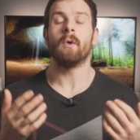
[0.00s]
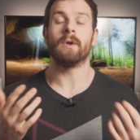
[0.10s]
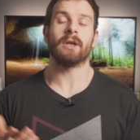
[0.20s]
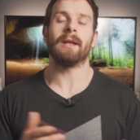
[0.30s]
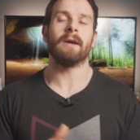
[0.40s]

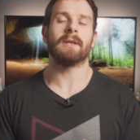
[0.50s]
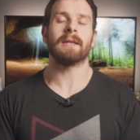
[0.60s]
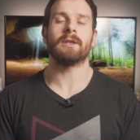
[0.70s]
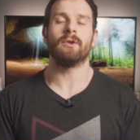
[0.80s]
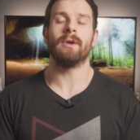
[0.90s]
which allows
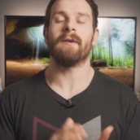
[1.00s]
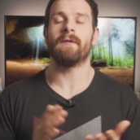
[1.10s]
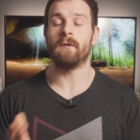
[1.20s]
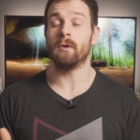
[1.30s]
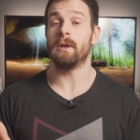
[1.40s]
us to
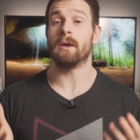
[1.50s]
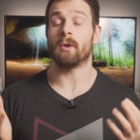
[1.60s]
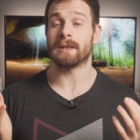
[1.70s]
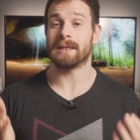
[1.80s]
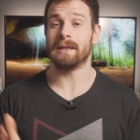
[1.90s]
fully
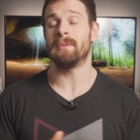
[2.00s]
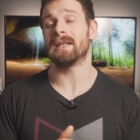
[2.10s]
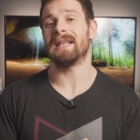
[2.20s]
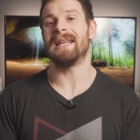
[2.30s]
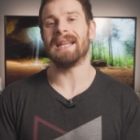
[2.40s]
or
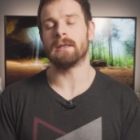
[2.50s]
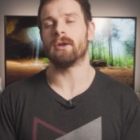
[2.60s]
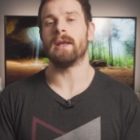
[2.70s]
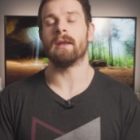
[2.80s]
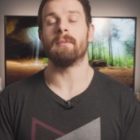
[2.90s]
seamlessly
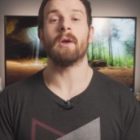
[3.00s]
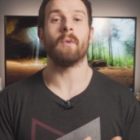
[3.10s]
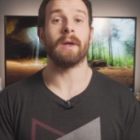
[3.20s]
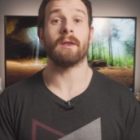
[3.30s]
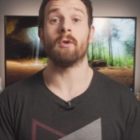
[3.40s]
integrate them
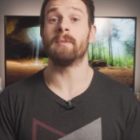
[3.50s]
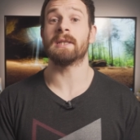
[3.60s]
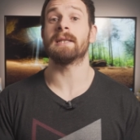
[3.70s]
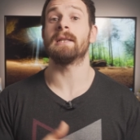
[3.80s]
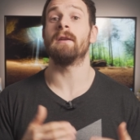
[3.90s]
with Home
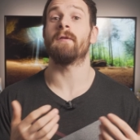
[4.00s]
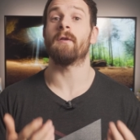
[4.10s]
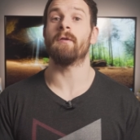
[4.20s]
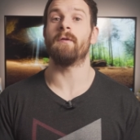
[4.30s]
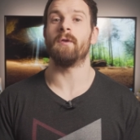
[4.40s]
Assistant
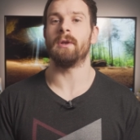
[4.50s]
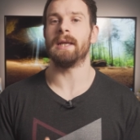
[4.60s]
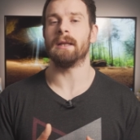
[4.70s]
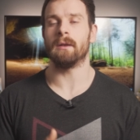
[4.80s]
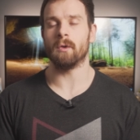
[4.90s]
for
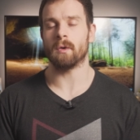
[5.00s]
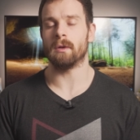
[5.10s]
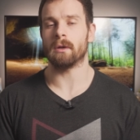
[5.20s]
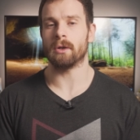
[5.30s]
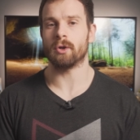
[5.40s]
fully
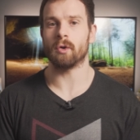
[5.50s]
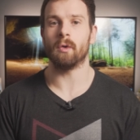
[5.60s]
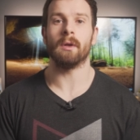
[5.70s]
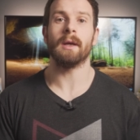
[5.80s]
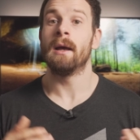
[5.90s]
local
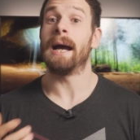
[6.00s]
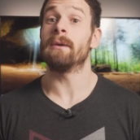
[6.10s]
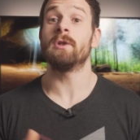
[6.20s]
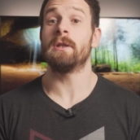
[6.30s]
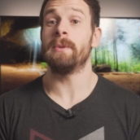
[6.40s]
control.
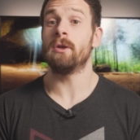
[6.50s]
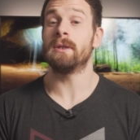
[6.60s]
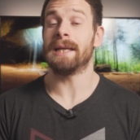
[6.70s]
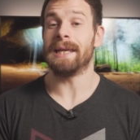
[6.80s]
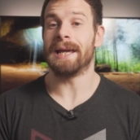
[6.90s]
I'm going to be
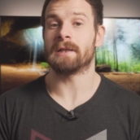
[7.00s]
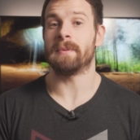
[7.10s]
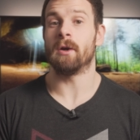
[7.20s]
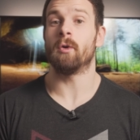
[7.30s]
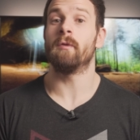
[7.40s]
using
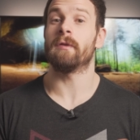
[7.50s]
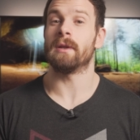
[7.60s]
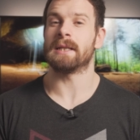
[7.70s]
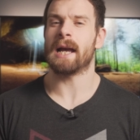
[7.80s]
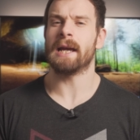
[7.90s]
ESP Home for
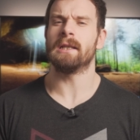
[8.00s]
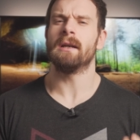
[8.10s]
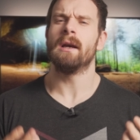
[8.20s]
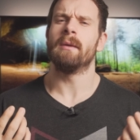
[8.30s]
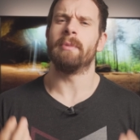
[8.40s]
this guide,
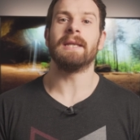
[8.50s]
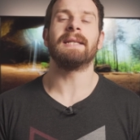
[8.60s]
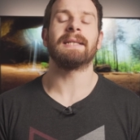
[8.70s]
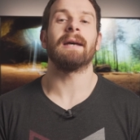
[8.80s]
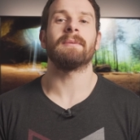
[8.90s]
but
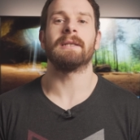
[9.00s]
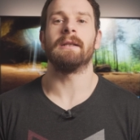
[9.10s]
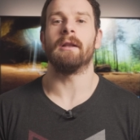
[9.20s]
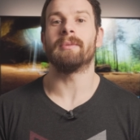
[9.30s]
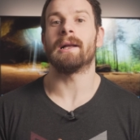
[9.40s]
these steps
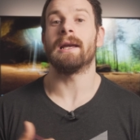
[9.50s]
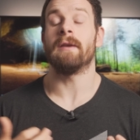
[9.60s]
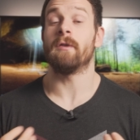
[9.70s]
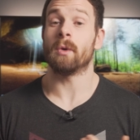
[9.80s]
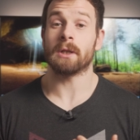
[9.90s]
still apply
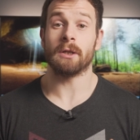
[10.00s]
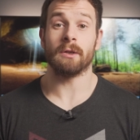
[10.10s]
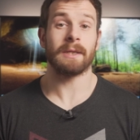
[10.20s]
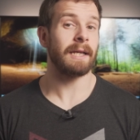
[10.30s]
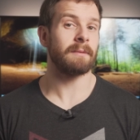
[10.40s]
if you want to
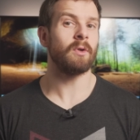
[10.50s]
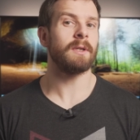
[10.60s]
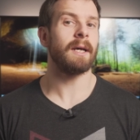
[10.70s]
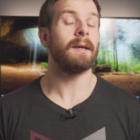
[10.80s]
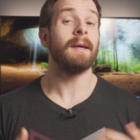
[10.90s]
do
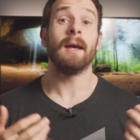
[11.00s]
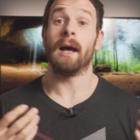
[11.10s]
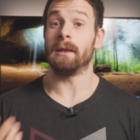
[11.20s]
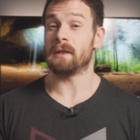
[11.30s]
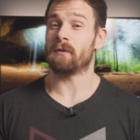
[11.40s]
Tasmota,
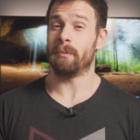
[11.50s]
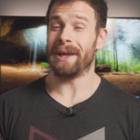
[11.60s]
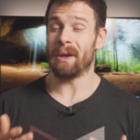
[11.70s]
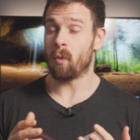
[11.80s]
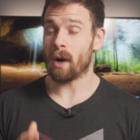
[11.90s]
at least from
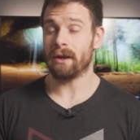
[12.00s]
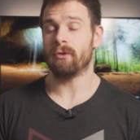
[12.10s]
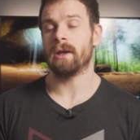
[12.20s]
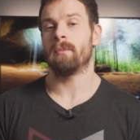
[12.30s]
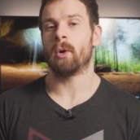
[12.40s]
a
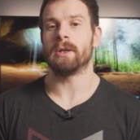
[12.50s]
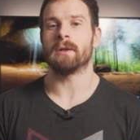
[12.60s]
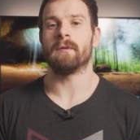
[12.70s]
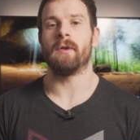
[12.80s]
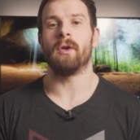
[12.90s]
wiring
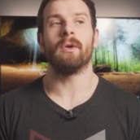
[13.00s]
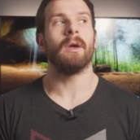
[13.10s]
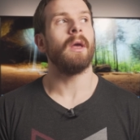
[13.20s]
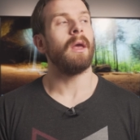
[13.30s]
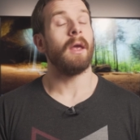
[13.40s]
point of view.
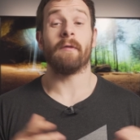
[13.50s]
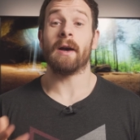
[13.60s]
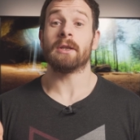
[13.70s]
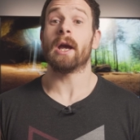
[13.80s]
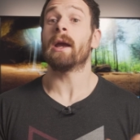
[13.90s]
In
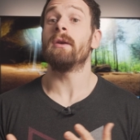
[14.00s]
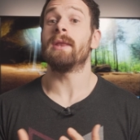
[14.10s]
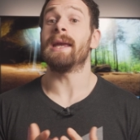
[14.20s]
fact, check out